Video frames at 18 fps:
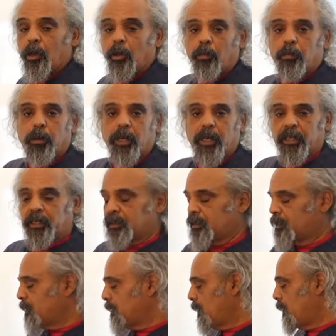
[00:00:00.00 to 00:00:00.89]

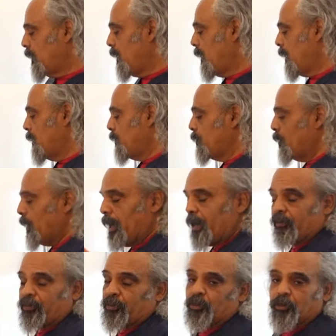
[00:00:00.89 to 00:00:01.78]
but you
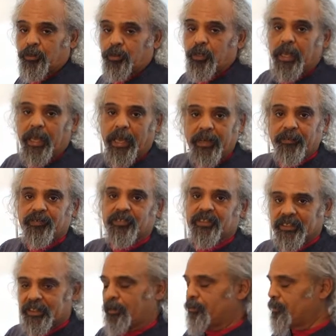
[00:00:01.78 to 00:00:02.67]
have to have
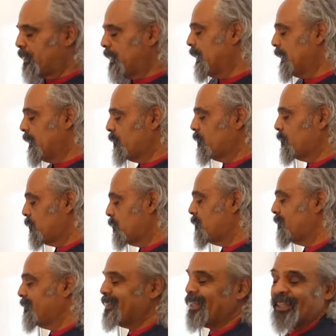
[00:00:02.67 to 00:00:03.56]
something
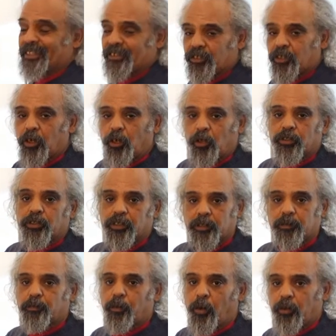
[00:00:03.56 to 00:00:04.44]
as close
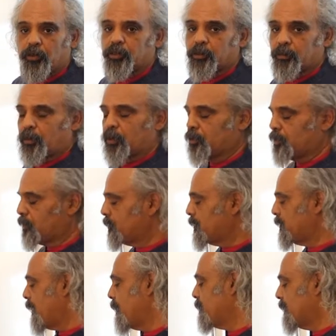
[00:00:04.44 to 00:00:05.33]
as possible to
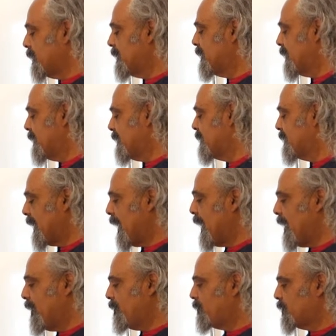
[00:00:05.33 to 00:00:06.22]
something that is
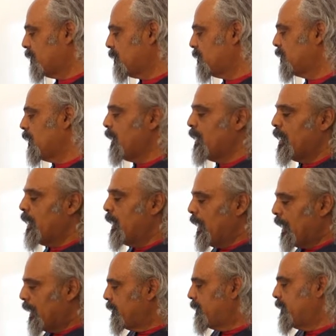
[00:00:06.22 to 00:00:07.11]
average,
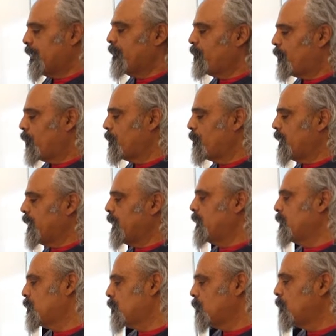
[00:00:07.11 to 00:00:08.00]
and then from
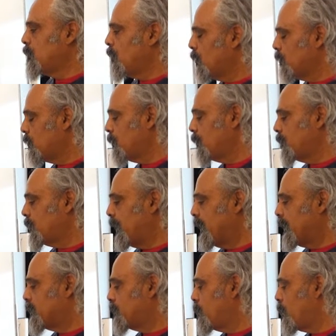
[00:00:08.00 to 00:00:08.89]
there to go to the
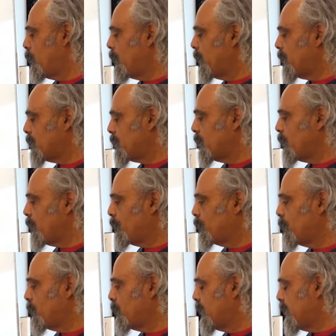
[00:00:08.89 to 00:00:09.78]
exploration
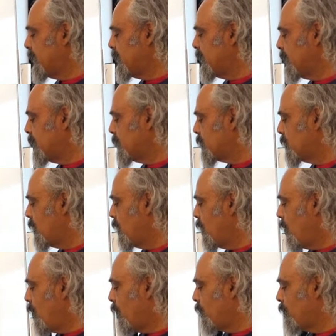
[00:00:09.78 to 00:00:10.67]
of uniqueness
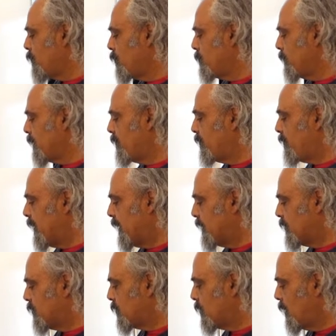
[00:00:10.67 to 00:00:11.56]
of human
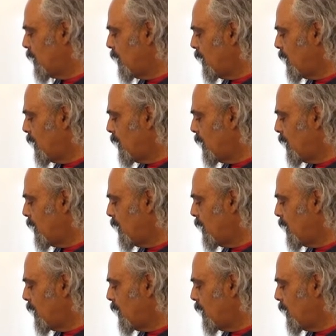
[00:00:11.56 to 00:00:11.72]
face.